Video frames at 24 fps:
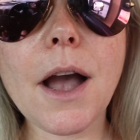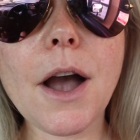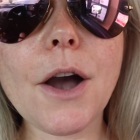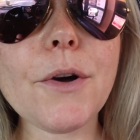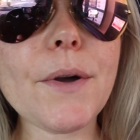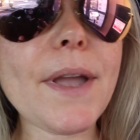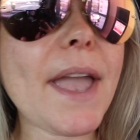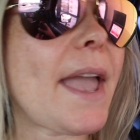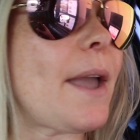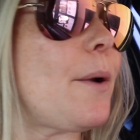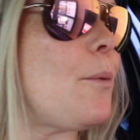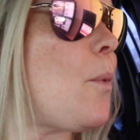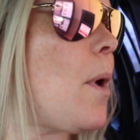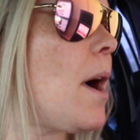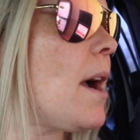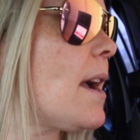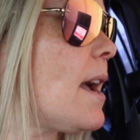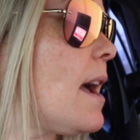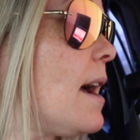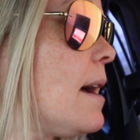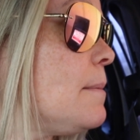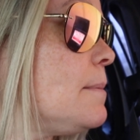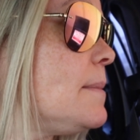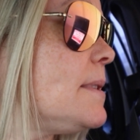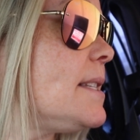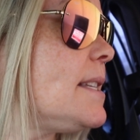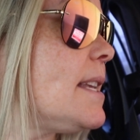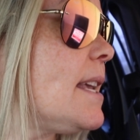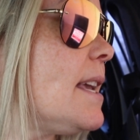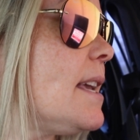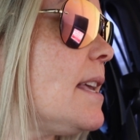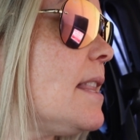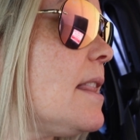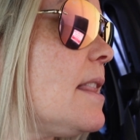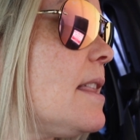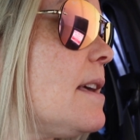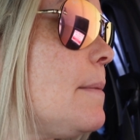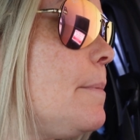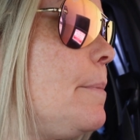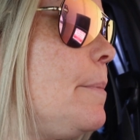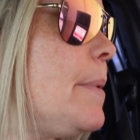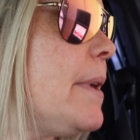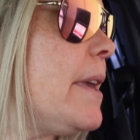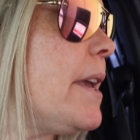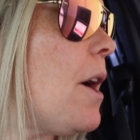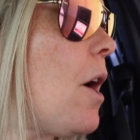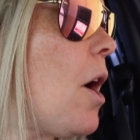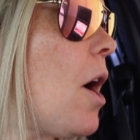Okay, what comes in the
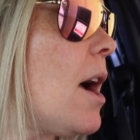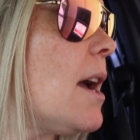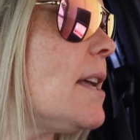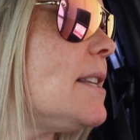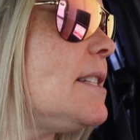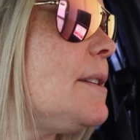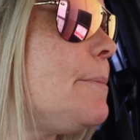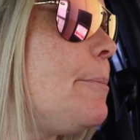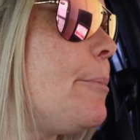Beyond